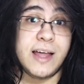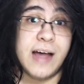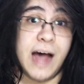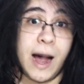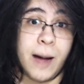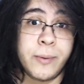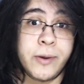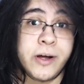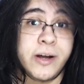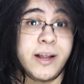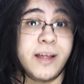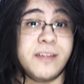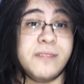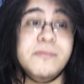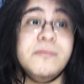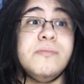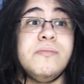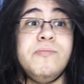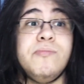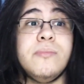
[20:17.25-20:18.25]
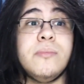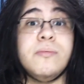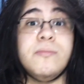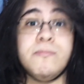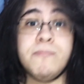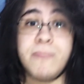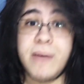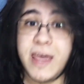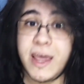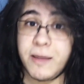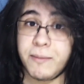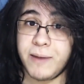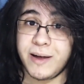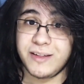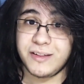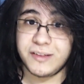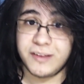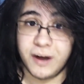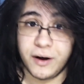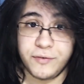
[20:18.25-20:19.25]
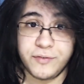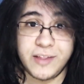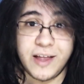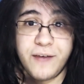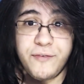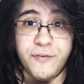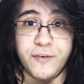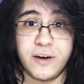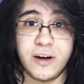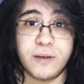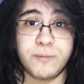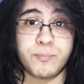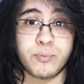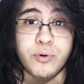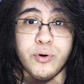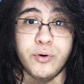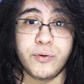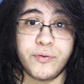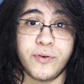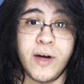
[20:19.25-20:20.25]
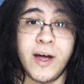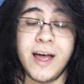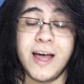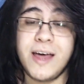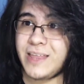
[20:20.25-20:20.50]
I'm going to make myself definite proof